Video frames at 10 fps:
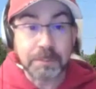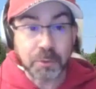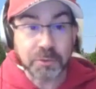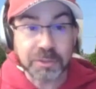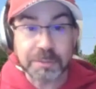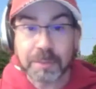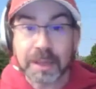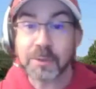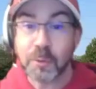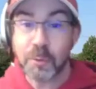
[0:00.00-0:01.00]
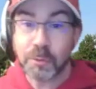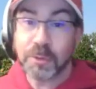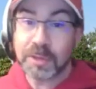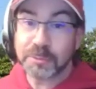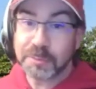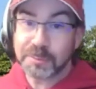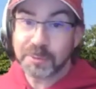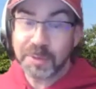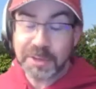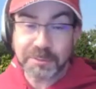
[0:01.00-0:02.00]
personally, my goal as a member
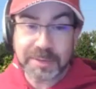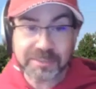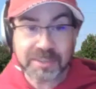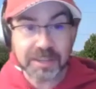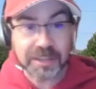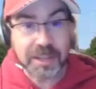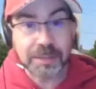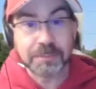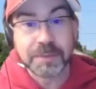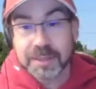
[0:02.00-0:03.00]
of IUBase.com